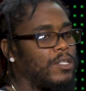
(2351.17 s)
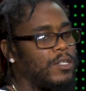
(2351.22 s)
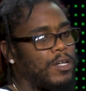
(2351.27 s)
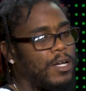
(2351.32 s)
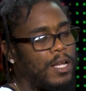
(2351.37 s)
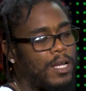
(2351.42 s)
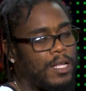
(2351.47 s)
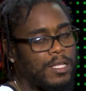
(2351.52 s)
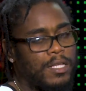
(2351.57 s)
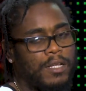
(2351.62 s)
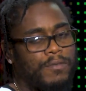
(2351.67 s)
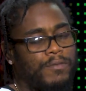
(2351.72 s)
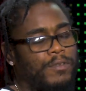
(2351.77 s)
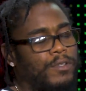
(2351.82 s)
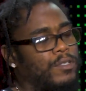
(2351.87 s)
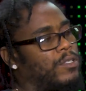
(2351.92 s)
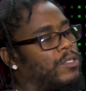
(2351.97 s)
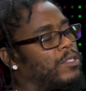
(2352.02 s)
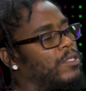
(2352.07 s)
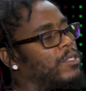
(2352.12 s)
So a lot
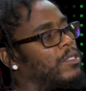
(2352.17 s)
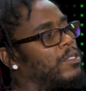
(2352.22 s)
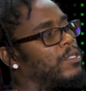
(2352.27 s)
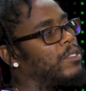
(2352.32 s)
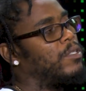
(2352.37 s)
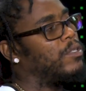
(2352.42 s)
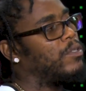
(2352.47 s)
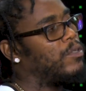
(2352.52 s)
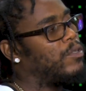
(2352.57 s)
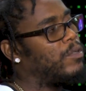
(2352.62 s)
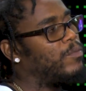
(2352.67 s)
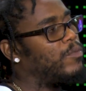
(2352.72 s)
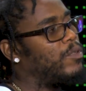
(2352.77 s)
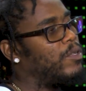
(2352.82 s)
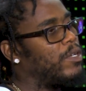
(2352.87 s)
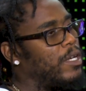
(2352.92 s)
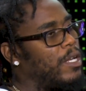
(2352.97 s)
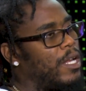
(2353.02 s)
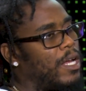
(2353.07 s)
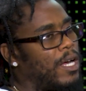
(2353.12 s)
of us
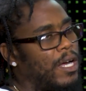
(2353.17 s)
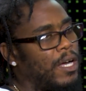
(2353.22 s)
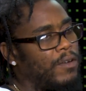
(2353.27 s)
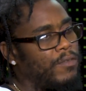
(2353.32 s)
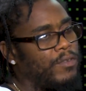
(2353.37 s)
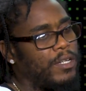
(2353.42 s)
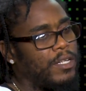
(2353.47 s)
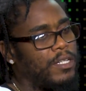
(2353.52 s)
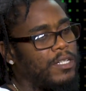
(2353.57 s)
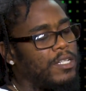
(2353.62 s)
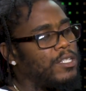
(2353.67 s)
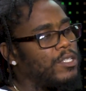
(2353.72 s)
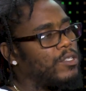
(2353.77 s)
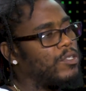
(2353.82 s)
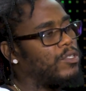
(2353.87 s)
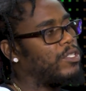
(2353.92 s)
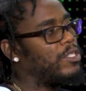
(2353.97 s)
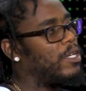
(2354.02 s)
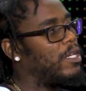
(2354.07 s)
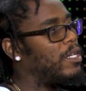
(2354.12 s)
come together having a
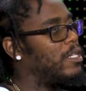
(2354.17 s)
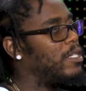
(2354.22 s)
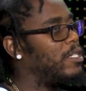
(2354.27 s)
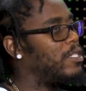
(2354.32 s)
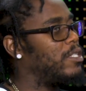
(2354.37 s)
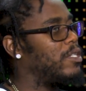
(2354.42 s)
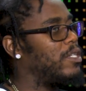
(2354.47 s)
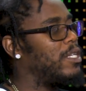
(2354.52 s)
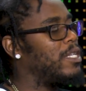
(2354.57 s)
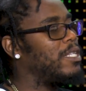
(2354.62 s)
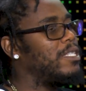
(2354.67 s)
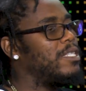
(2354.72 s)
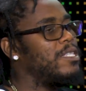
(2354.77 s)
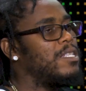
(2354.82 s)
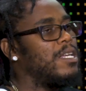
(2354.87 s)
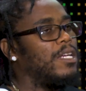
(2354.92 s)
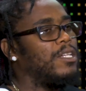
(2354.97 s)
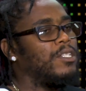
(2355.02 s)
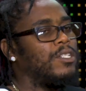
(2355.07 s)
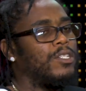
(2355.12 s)
discussion on it. So it's
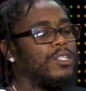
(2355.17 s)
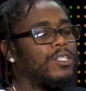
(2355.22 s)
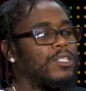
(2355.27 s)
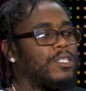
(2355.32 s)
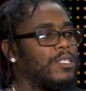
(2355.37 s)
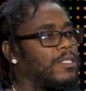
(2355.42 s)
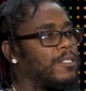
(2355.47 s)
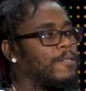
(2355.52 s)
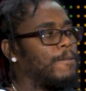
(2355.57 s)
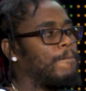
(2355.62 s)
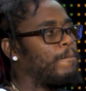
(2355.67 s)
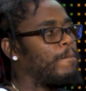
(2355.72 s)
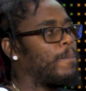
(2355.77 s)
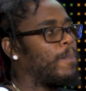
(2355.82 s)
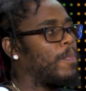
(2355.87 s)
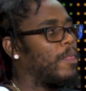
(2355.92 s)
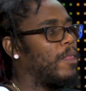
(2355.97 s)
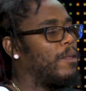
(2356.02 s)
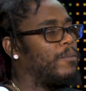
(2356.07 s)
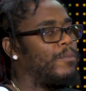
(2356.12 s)
not just
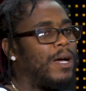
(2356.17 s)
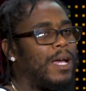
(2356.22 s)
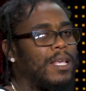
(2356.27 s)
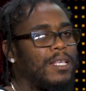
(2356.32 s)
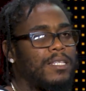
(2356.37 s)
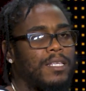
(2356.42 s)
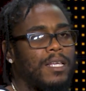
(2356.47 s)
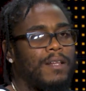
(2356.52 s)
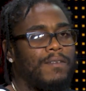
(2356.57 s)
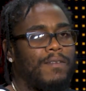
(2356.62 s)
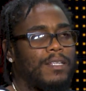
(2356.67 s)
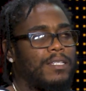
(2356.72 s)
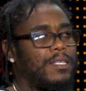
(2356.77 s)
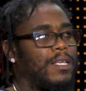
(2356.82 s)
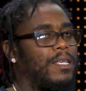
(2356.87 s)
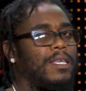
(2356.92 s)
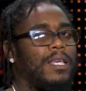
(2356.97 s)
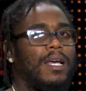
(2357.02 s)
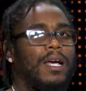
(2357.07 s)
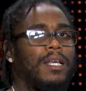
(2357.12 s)

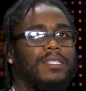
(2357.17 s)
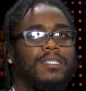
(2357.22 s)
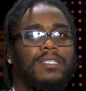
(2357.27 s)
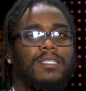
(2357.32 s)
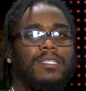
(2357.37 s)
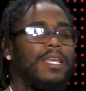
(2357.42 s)
myself I